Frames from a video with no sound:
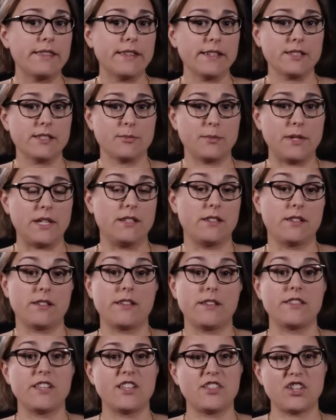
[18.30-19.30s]
This
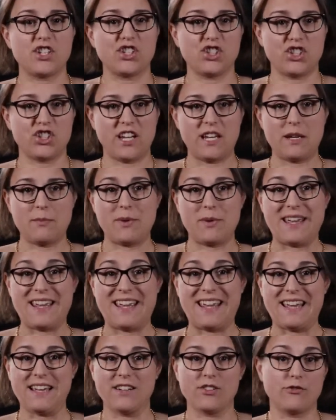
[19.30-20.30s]
means that the shape
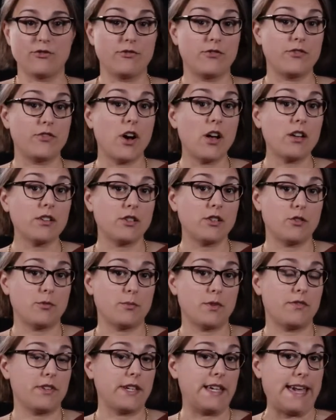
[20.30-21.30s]
and
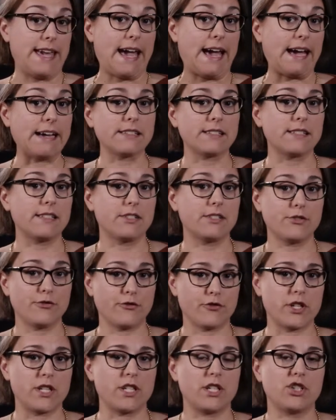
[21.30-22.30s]
volume of a gas is
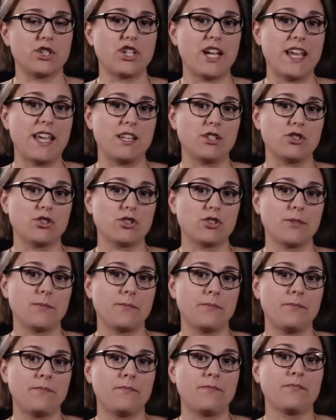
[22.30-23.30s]
free to change.
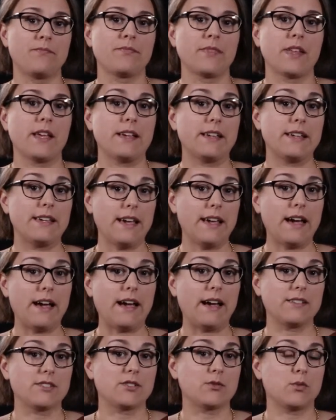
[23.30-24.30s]
The
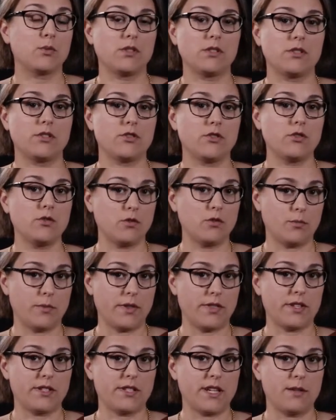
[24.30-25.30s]
gas will
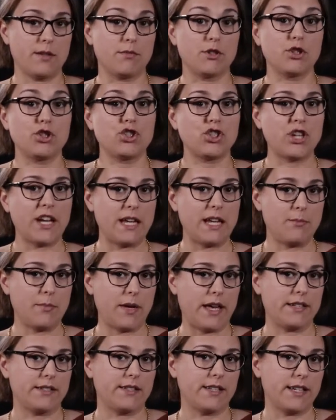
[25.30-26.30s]
assume the same shape
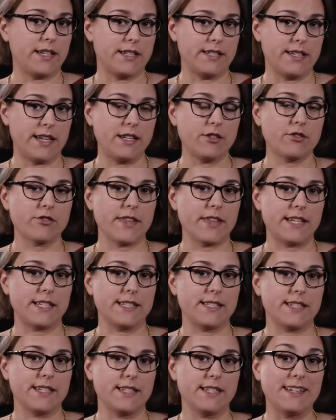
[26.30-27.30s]
as the container that
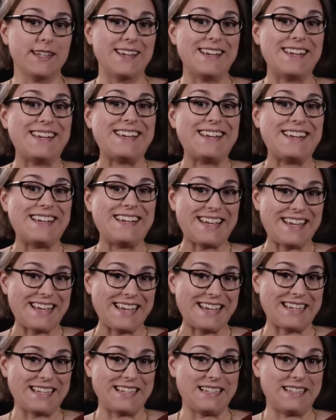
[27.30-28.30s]
it's in,
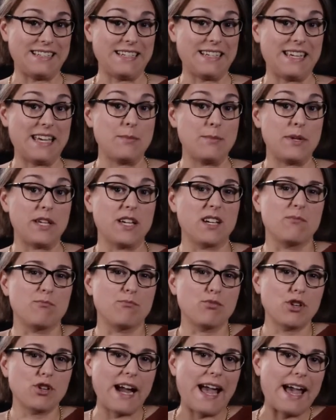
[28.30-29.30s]
and it can be
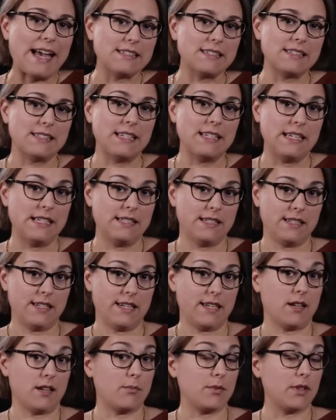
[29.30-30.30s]
compressed to
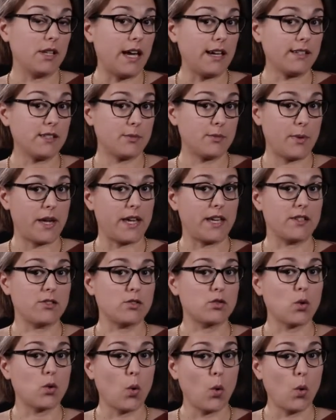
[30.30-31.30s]
take up less
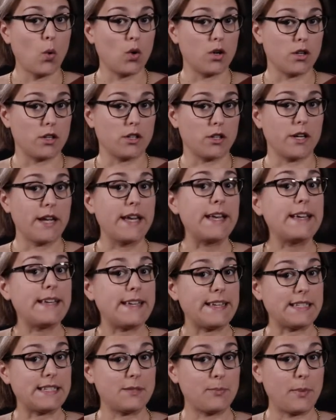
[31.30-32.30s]
space or
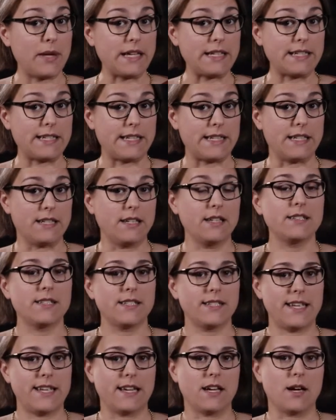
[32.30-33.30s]
expanded
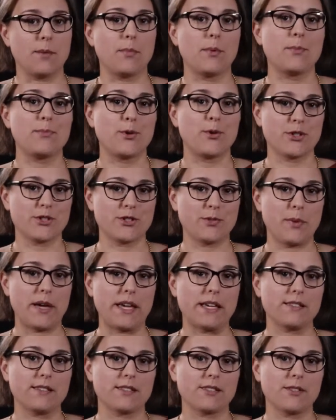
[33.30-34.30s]
to take up more
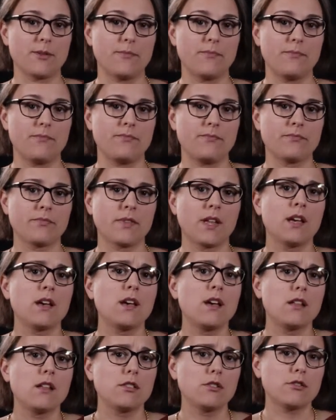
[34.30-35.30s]
space.
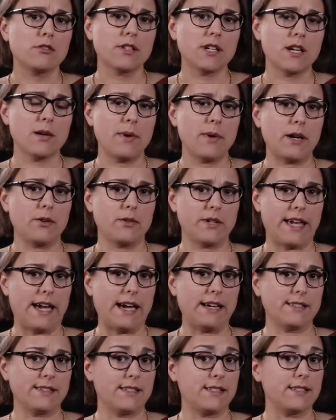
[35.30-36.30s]
Learning about
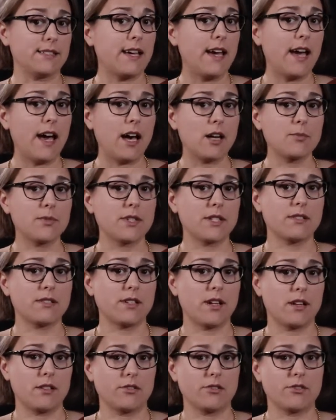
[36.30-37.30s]
gases helps us
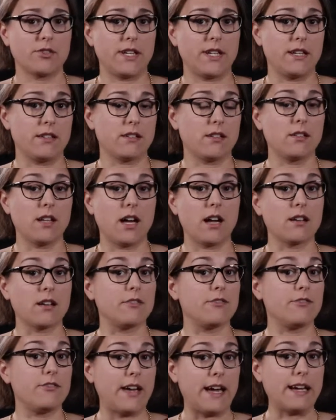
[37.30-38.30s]
to understand a lot
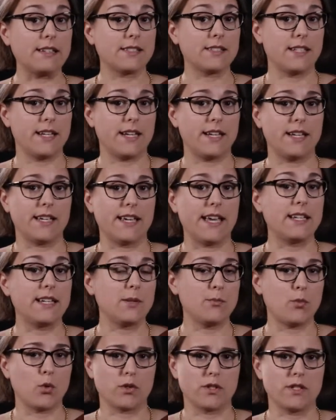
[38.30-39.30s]
of fascinating and
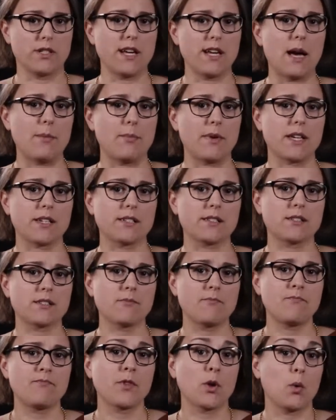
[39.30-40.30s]
important
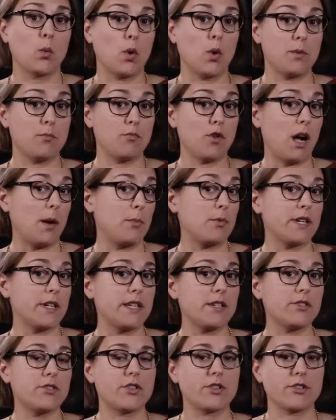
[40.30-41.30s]
topics. What
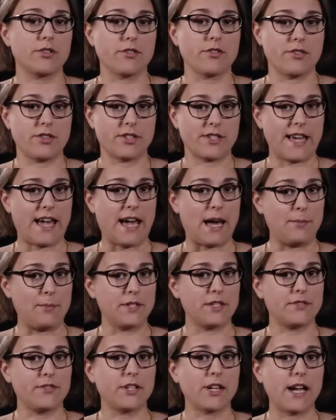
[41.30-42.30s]
properties the Earth's
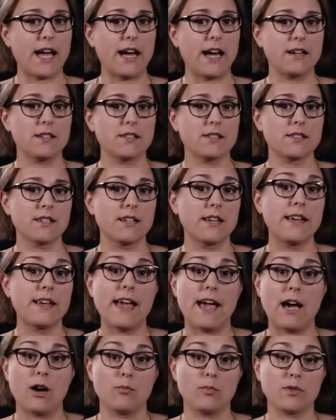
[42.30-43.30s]
atmosphere has,
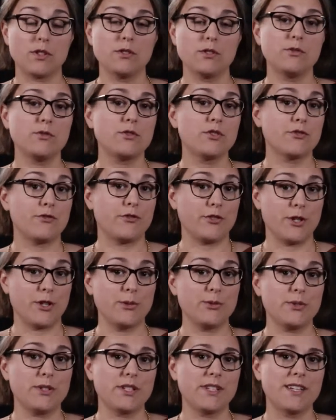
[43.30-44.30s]
how balloons
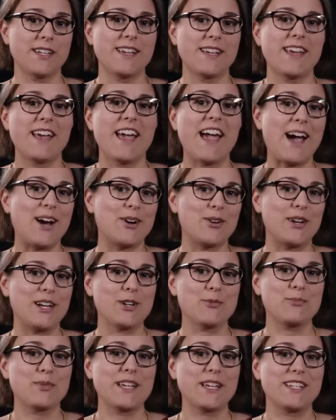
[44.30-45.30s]
float, how
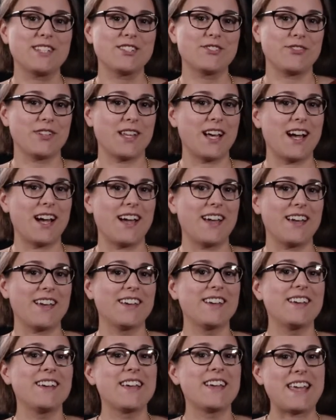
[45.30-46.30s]
airplanes
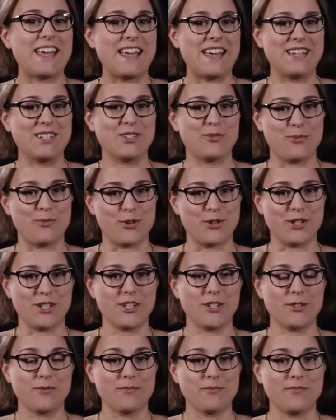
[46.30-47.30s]
fly, and
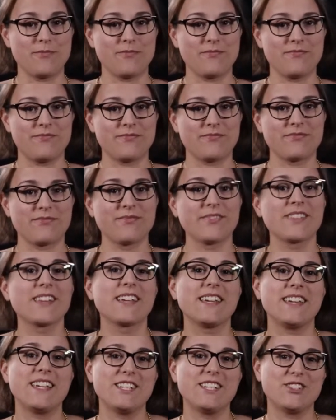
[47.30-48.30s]
more.
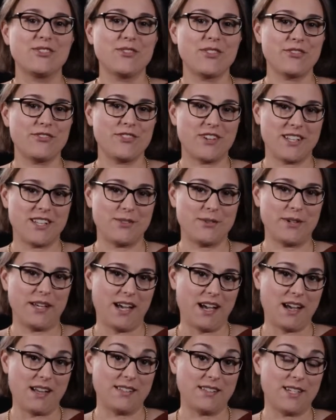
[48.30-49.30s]
Each of the following
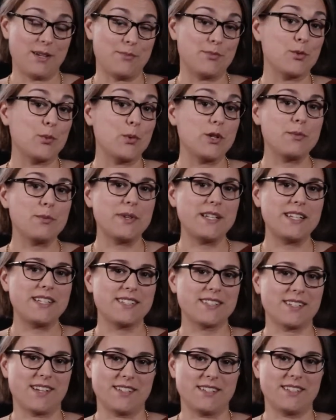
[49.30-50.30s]
concepts will be
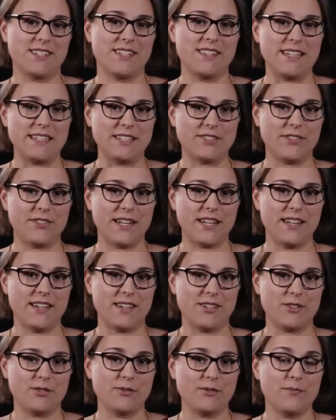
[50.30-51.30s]
discussed in this
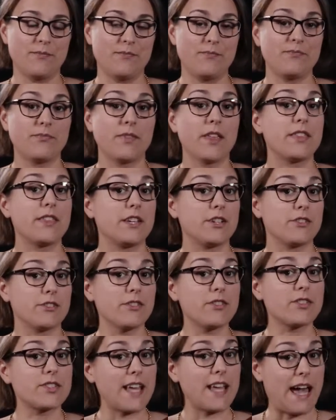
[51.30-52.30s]
video. The
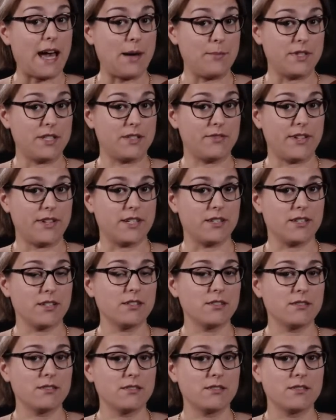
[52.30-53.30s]
Earth's
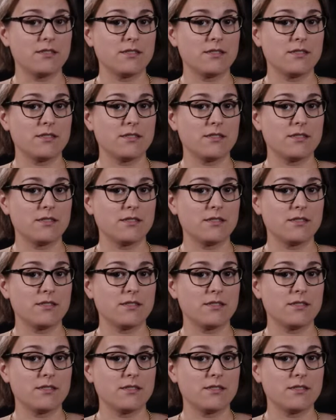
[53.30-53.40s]
atmosphere,